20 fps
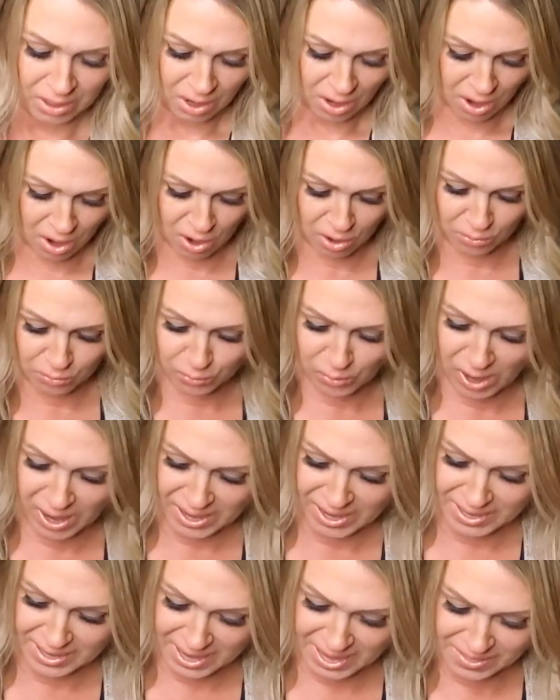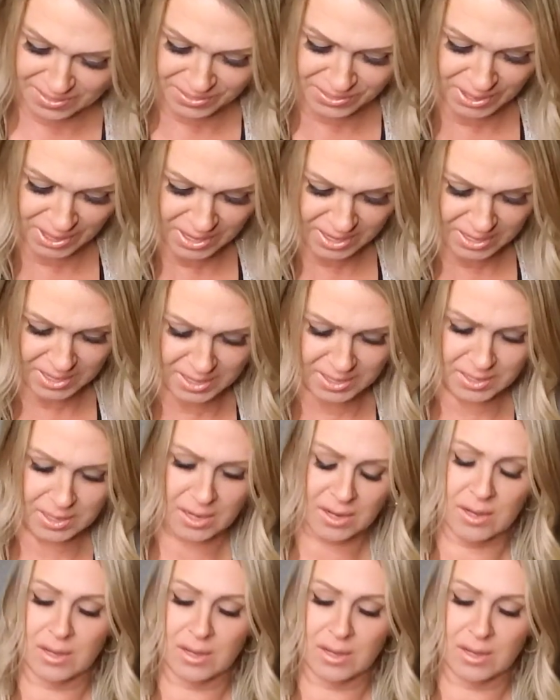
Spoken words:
All right, and then